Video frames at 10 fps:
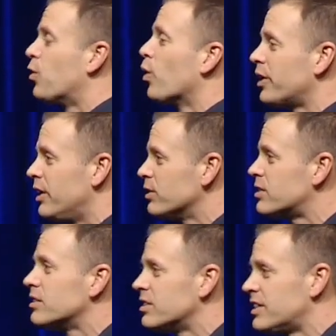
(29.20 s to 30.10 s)
four years,
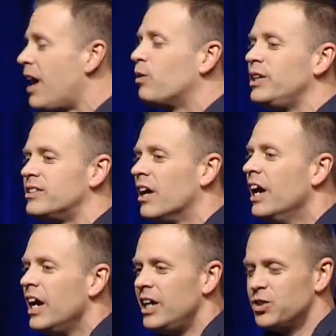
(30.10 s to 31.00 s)
this is how He's
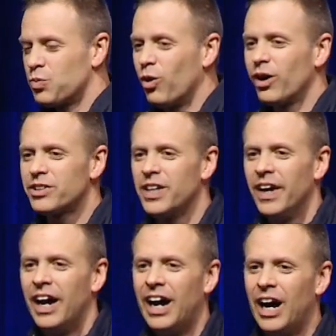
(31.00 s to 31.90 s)
He's worked
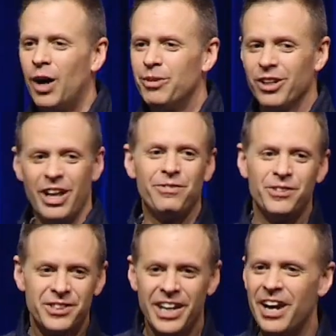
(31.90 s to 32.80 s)
um, in the life of
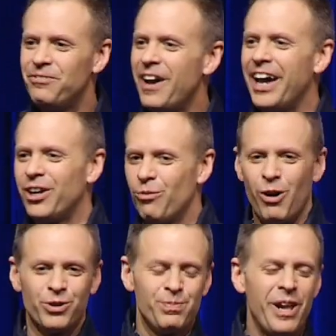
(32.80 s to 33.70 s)
CFA and our
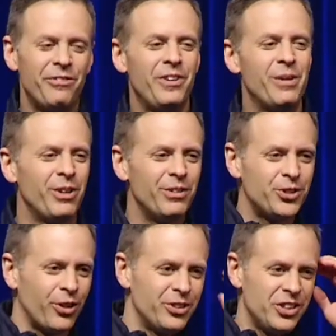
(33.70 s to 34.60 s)
Multiply family of
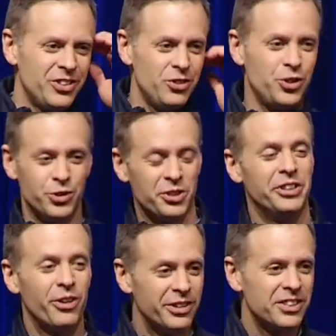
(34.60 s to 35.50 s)
churches. Is usually
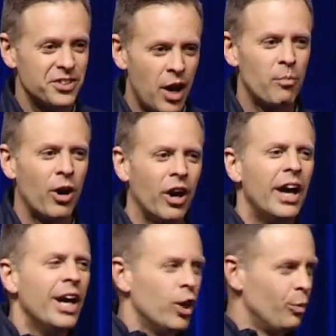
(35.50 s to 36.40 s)
during the summer
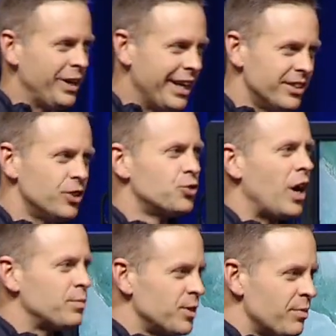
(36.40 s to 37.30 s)
He'll begin to
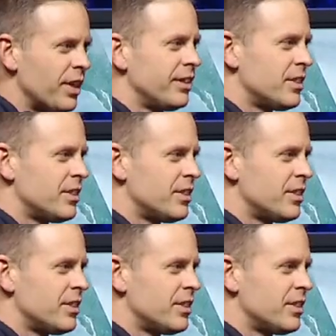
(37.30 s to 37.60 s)
drop some things